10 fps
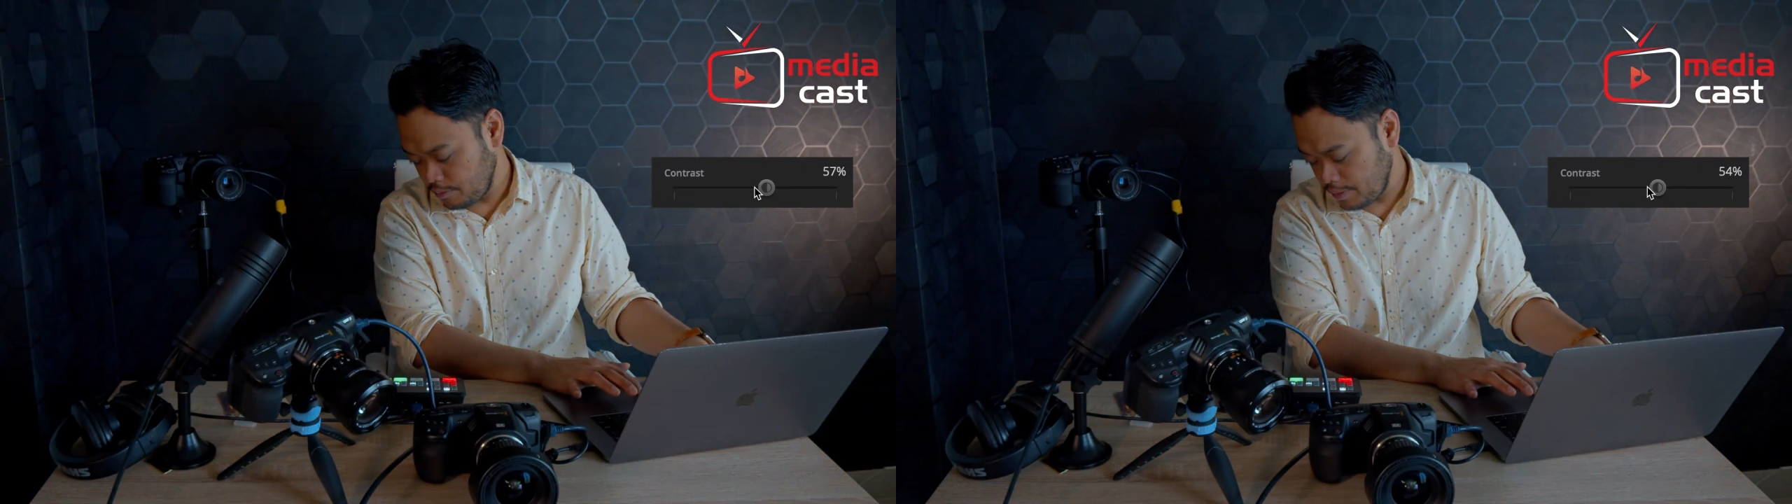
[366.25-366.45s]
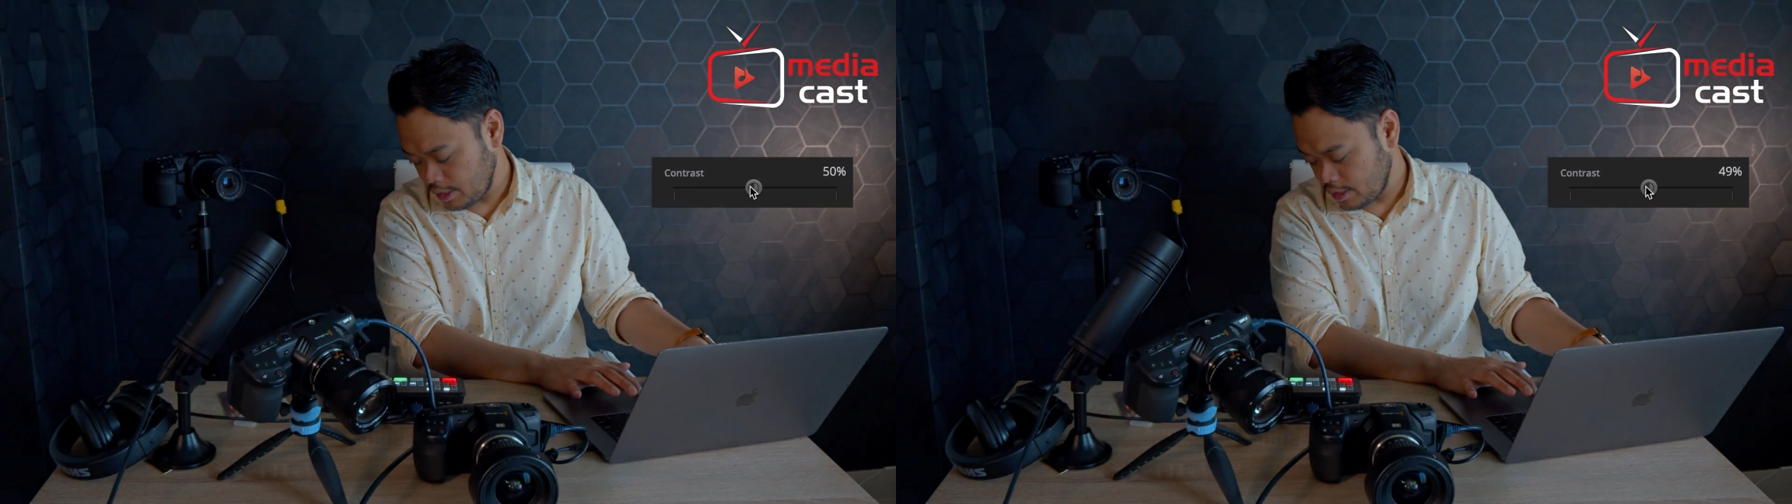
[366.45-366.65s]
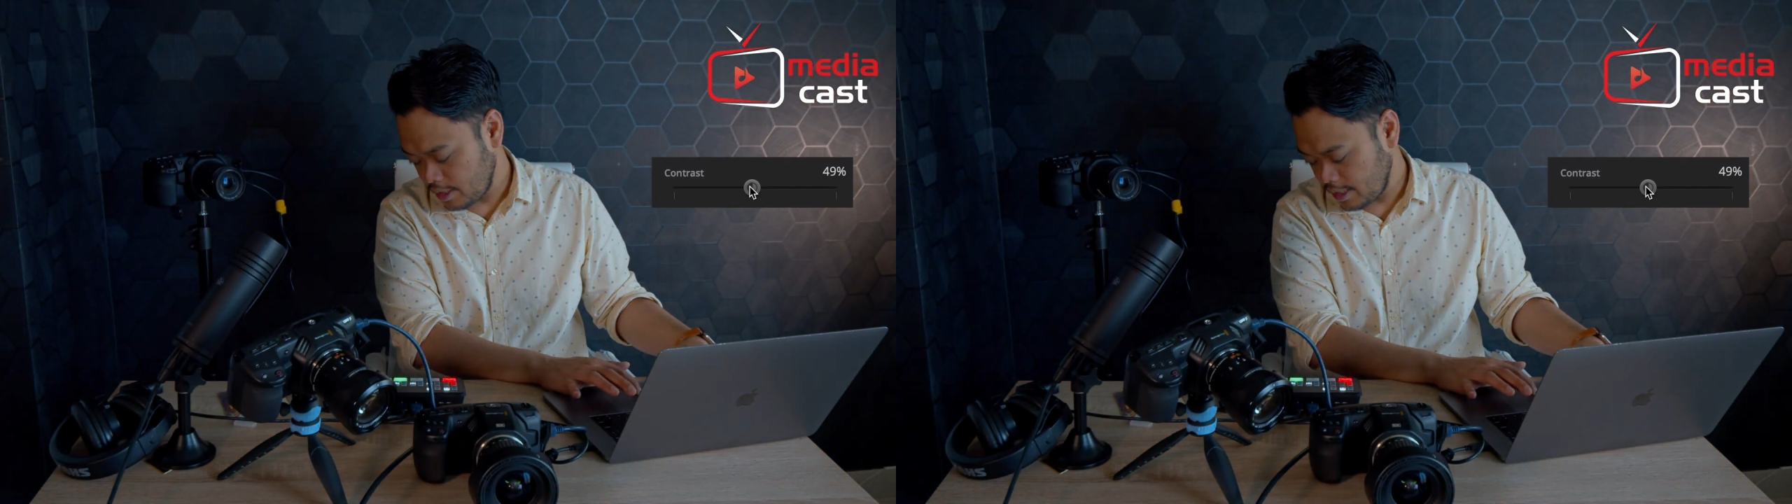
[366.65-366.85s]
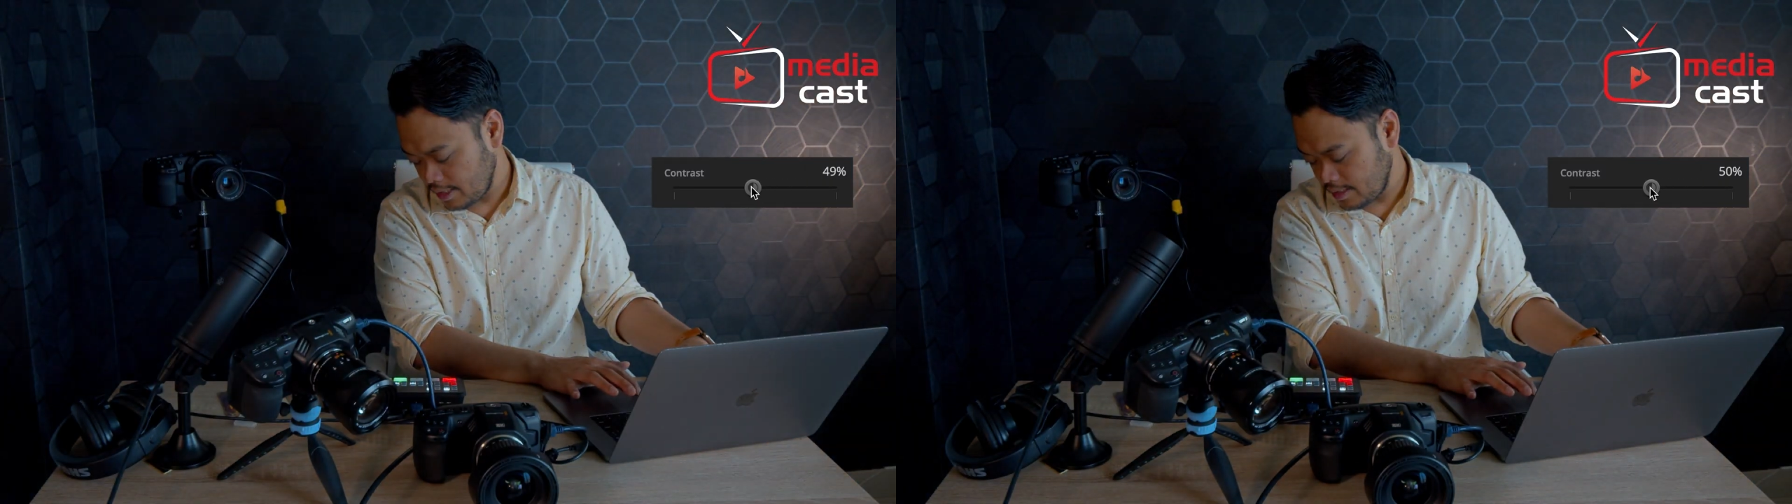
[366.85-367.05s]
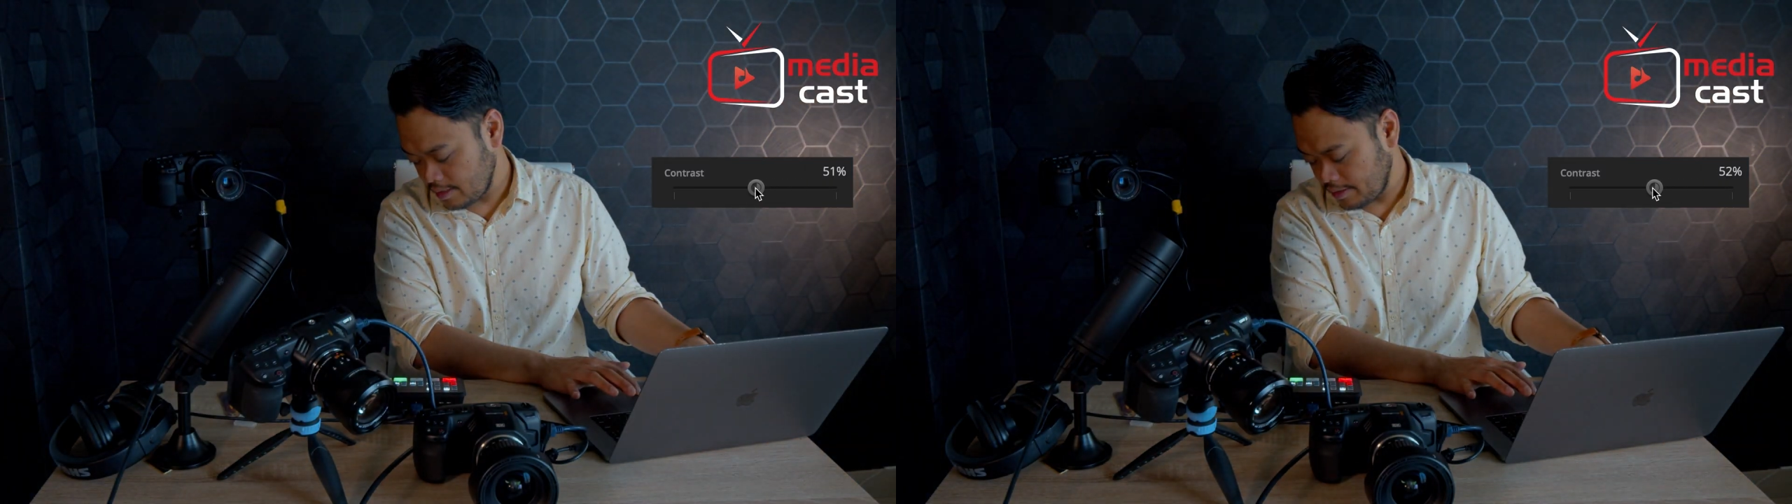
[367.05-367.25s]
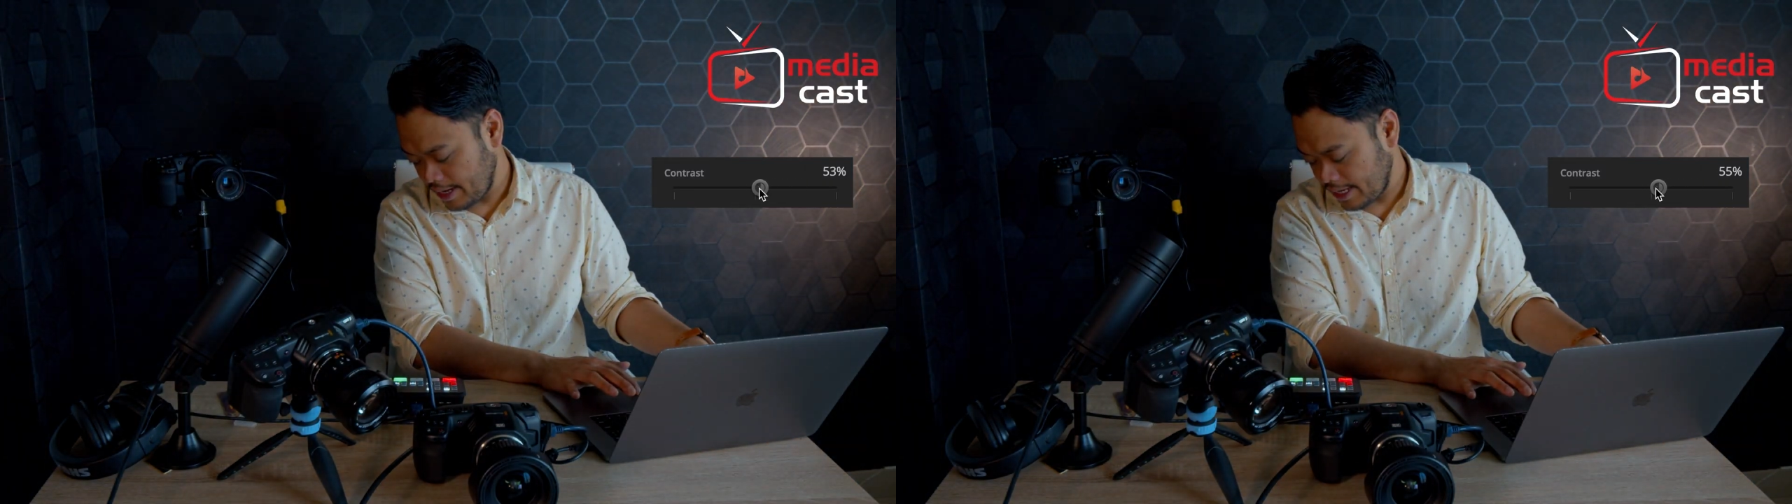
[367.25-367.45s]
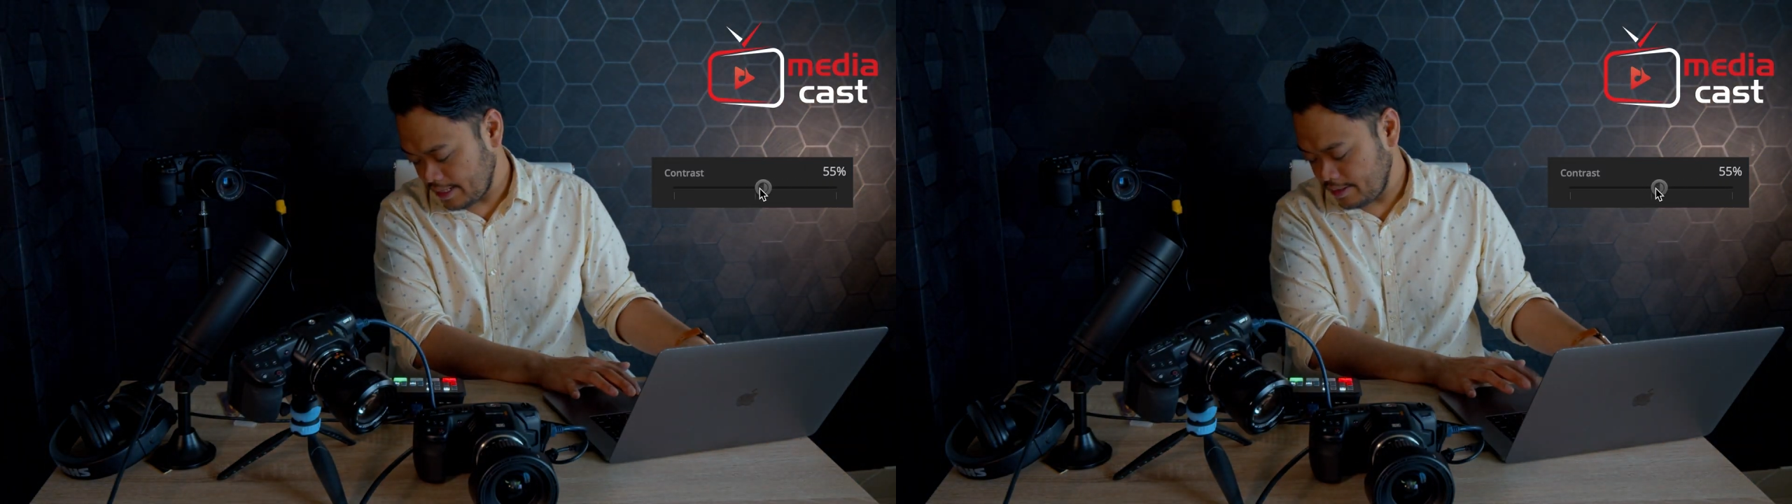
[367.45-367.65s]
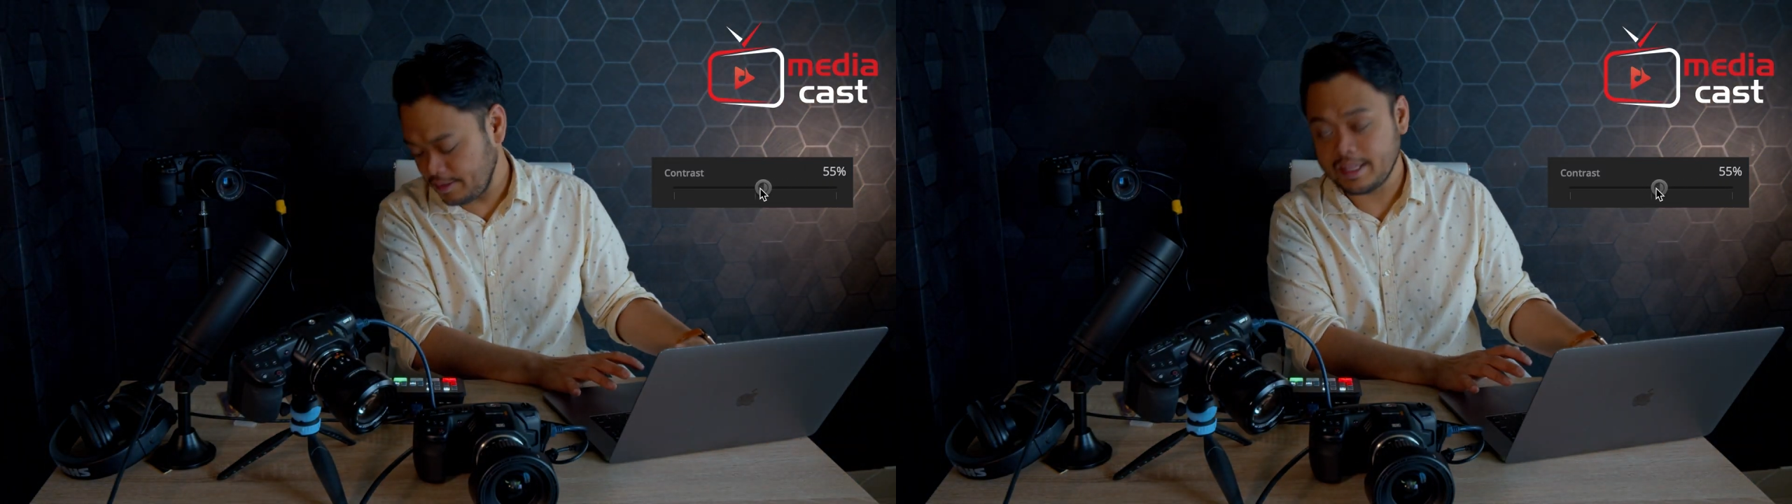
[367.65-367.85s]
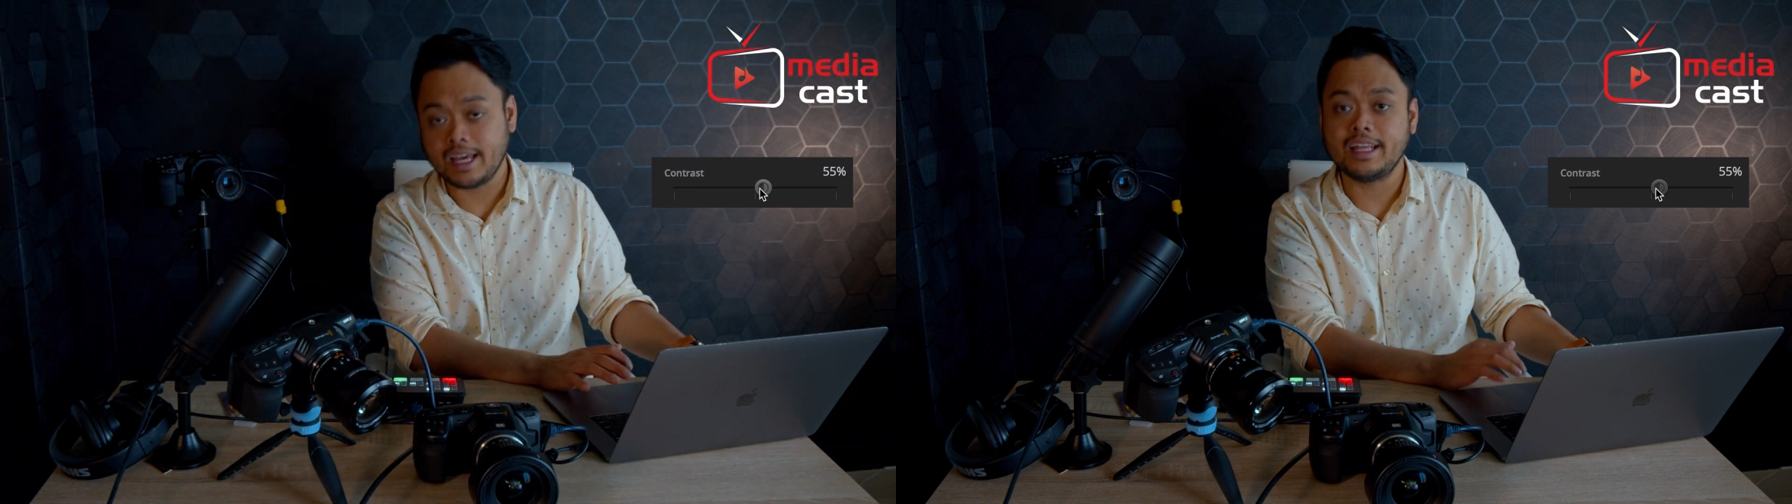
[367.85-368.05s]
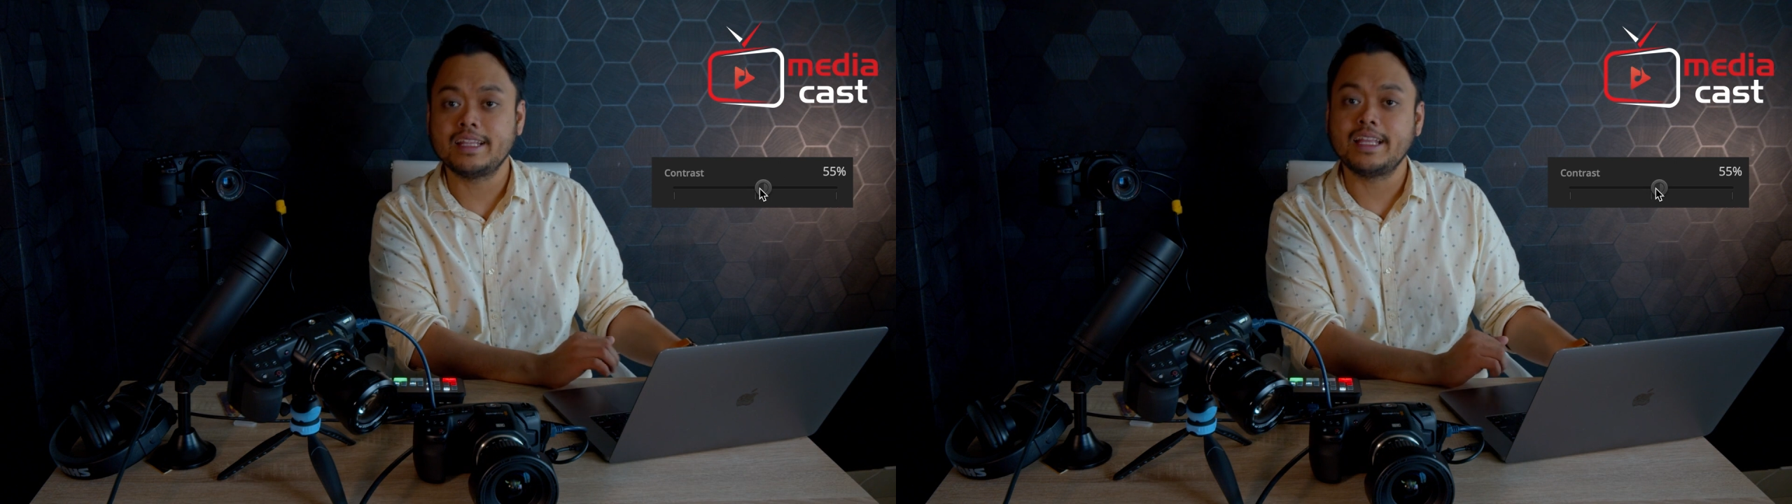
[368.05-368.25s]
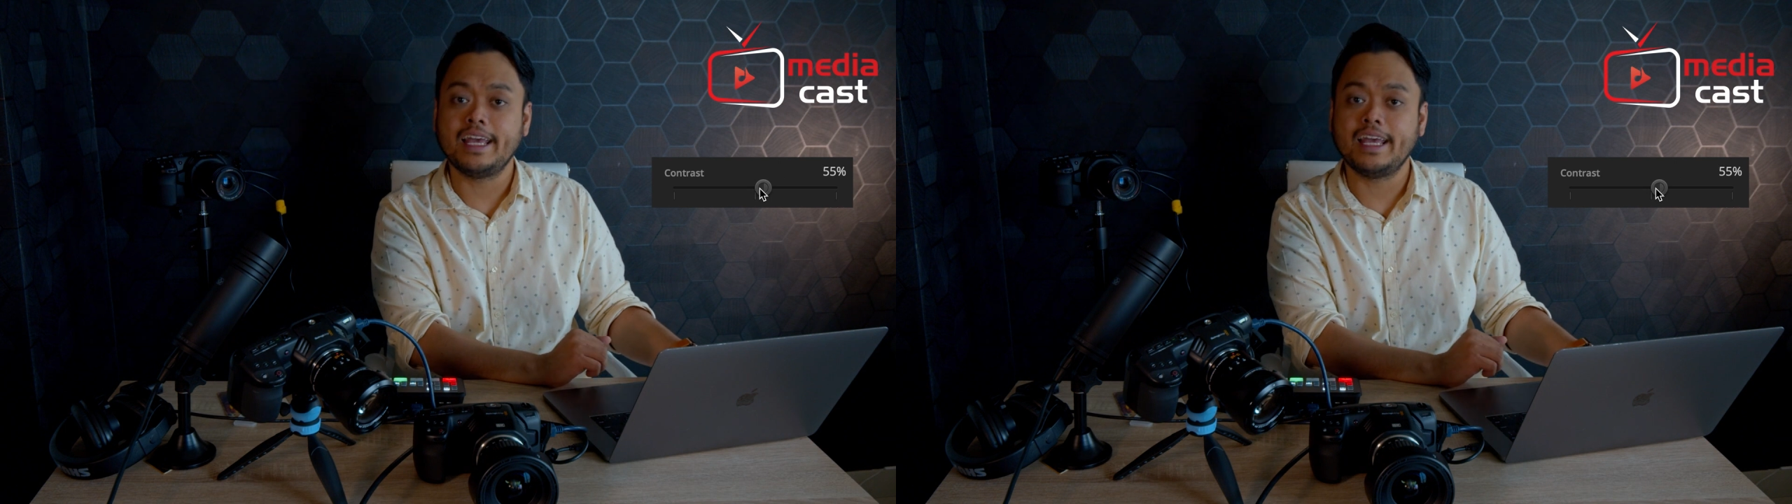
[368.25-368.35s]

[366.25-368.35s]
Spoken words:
my shot, so I can do that,